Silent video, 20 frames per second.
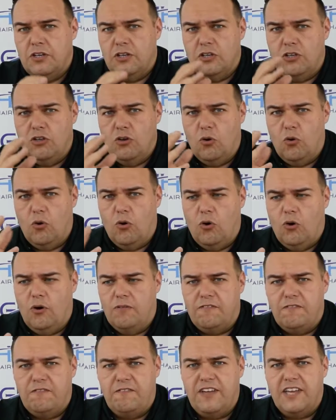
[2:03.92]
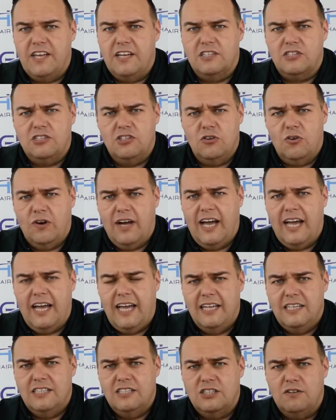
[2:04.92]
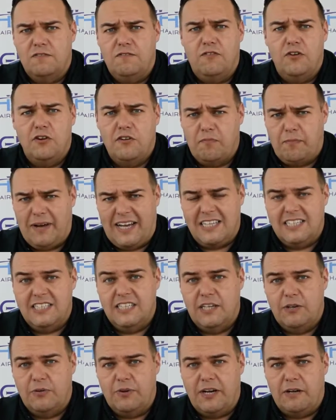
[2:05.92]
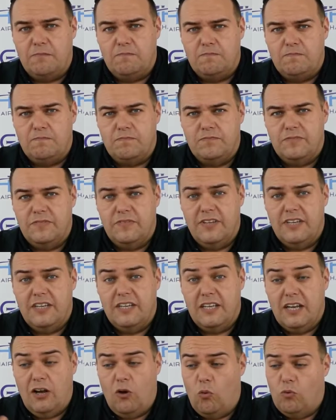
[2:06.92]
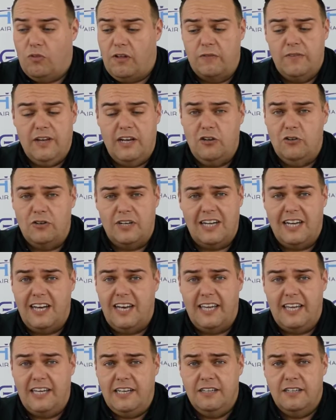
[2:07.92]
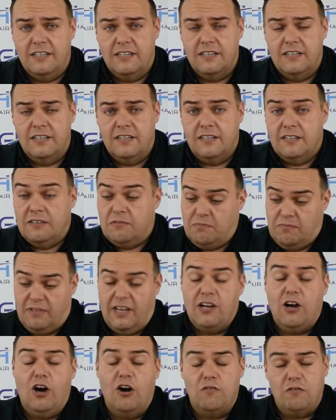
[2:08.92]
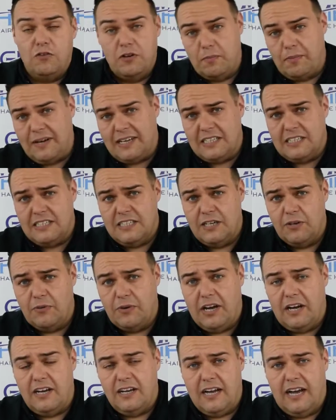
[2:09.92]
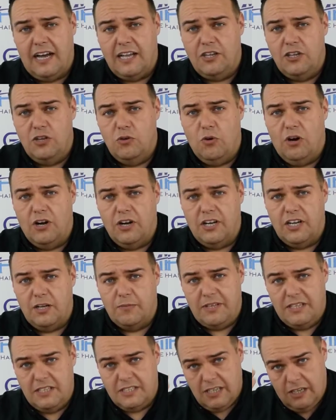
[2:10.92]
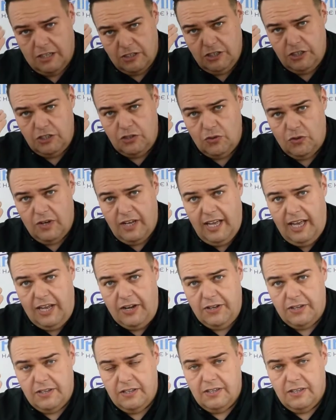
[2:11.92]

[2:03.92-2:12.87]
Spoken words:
Your fingers and your hands are full of bacteria. Although they look clean, they are full of bacteria, and you are going to be touching your head